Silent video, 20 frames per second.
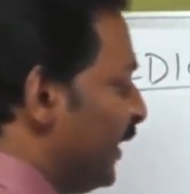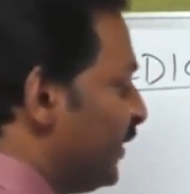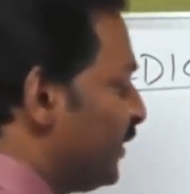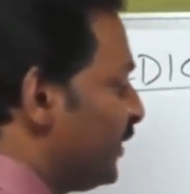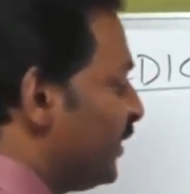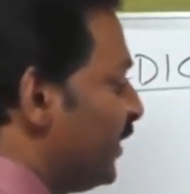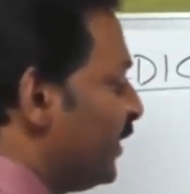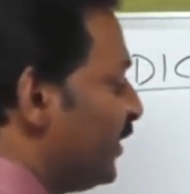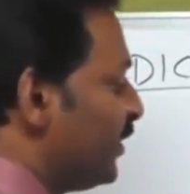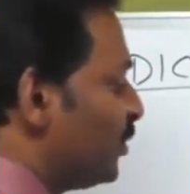
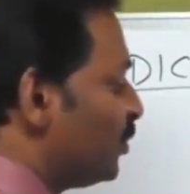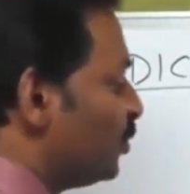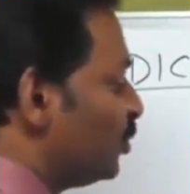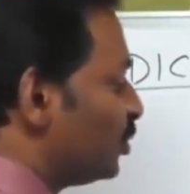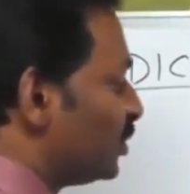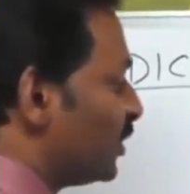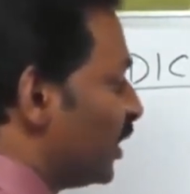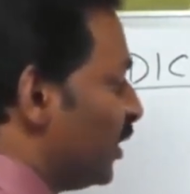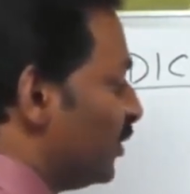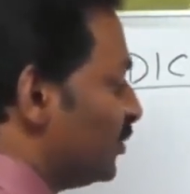
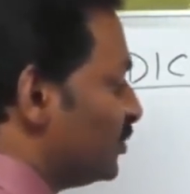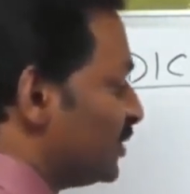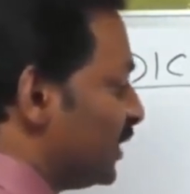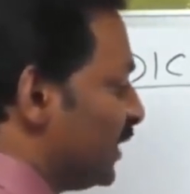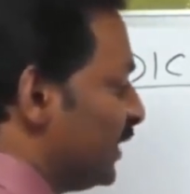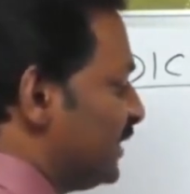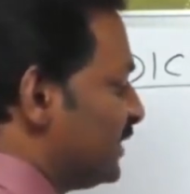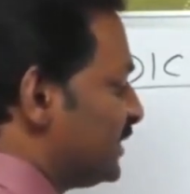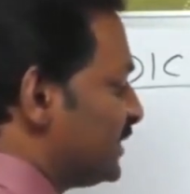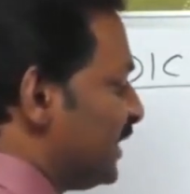
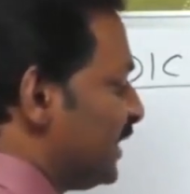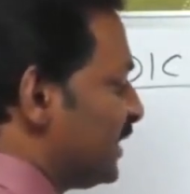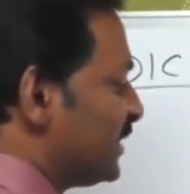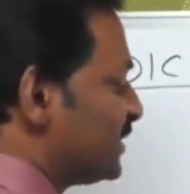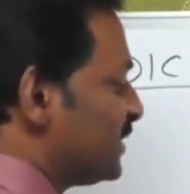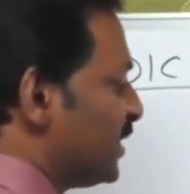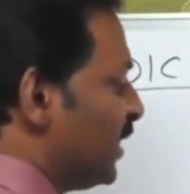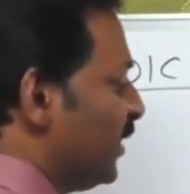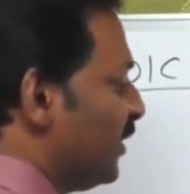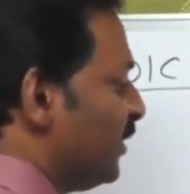
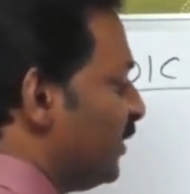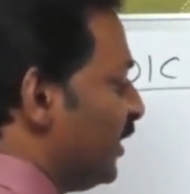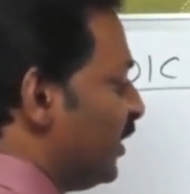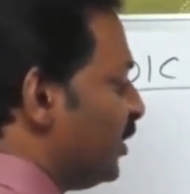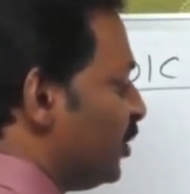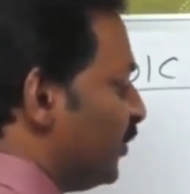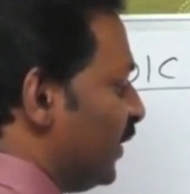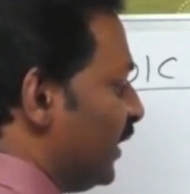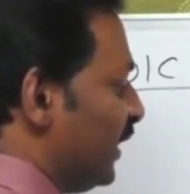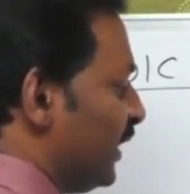
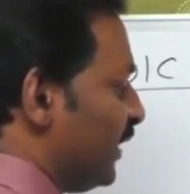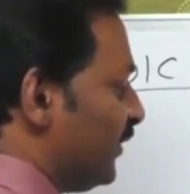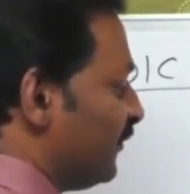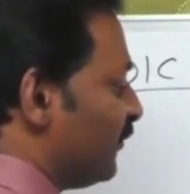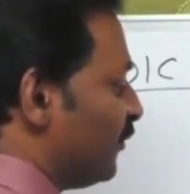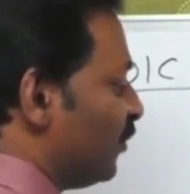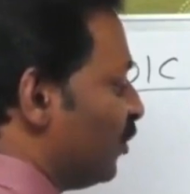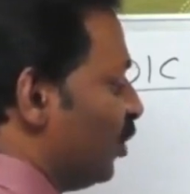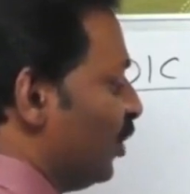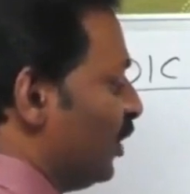
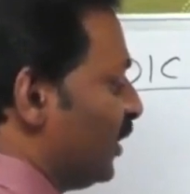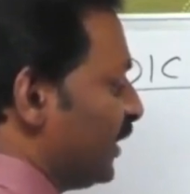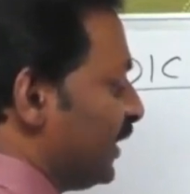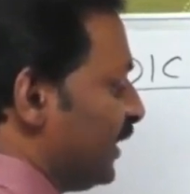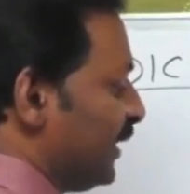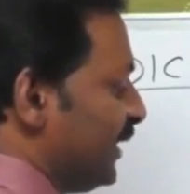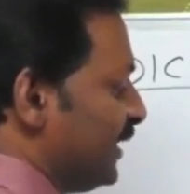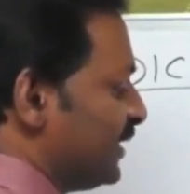82,624